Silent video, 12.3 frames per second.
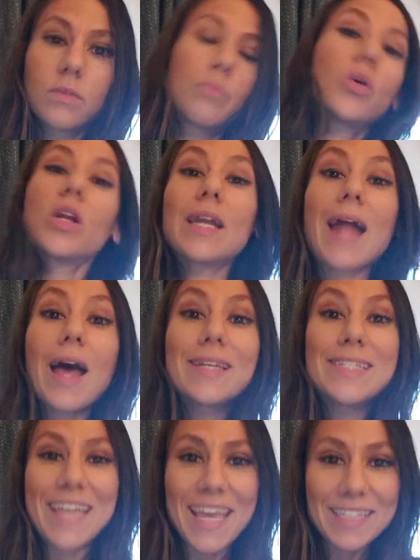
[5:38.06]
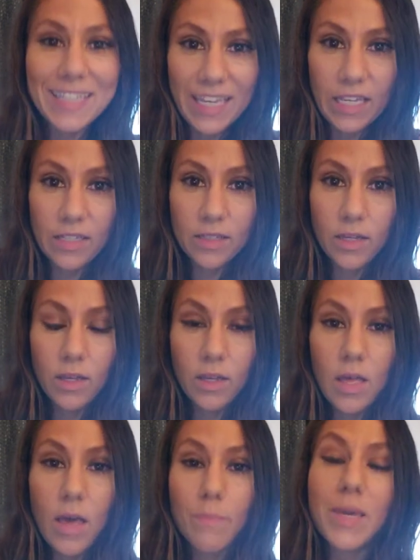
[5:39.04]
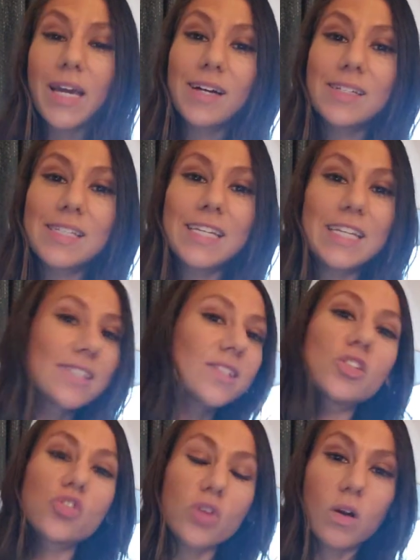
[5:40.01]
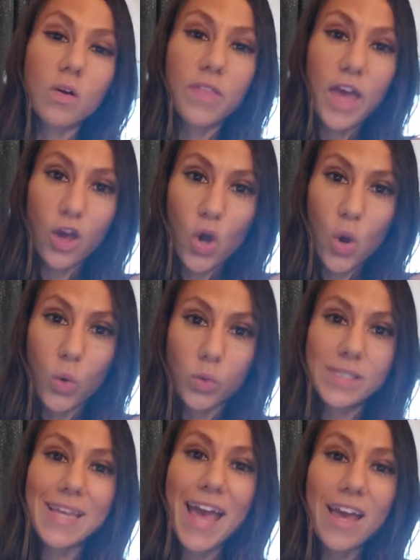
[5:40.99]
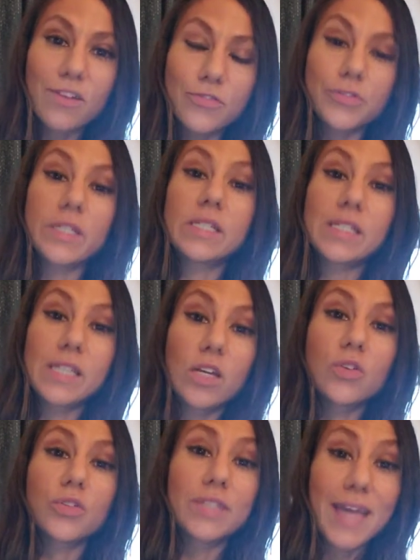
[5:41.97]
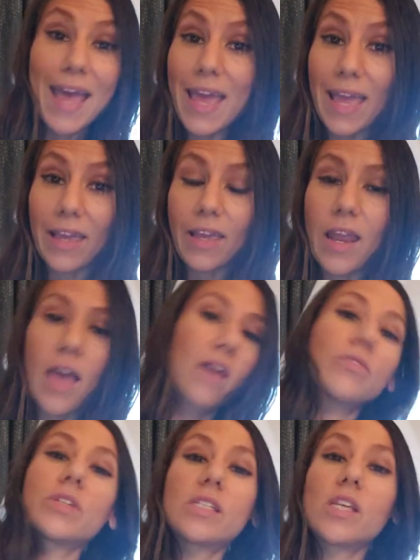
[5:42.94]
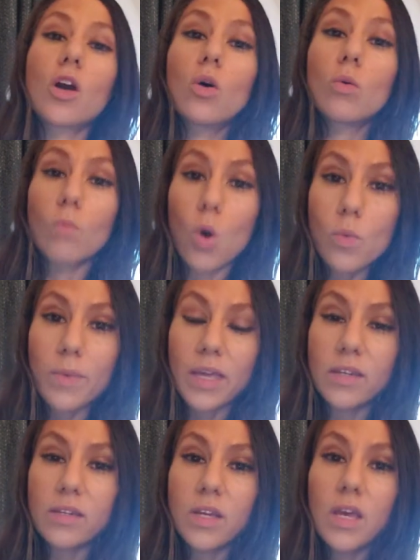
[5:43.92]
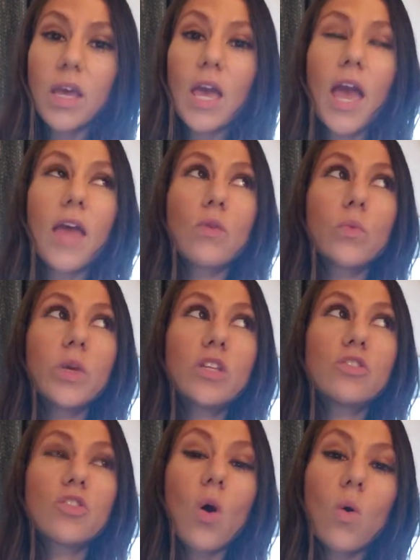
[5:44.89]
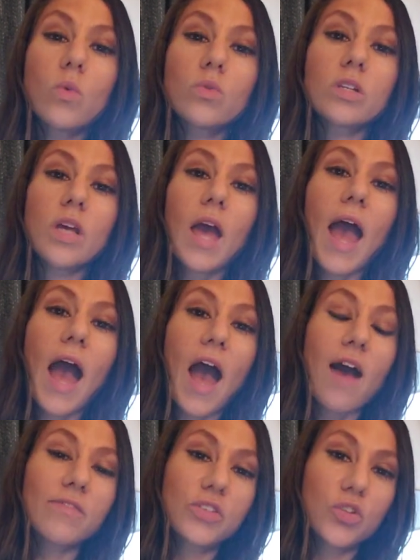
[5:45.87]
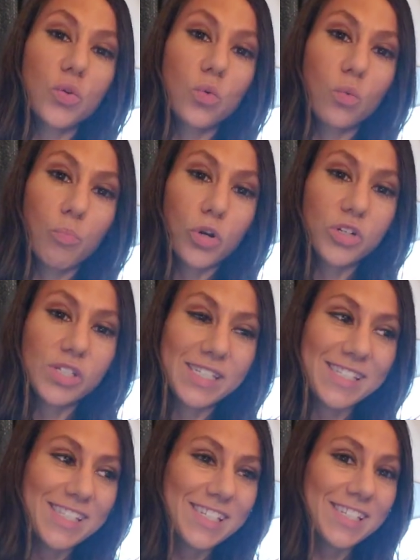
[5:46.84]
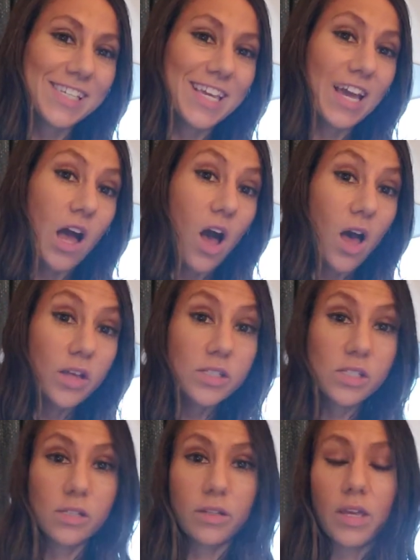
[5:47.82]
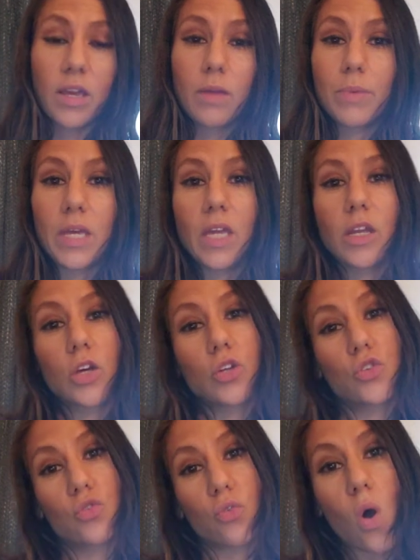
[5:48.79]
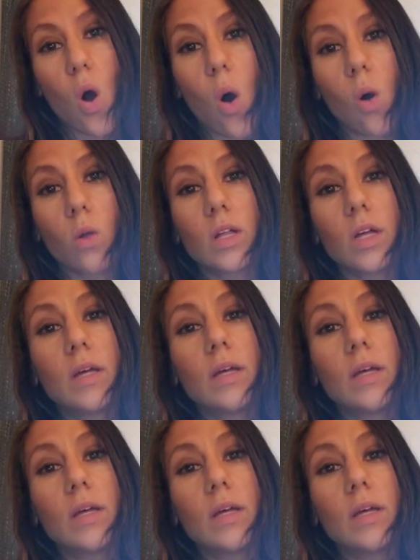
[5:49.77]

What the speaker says: put it on daily, because it is a struggle that goes every single day in every single moment. And we don't have to persistently and constantly be in control,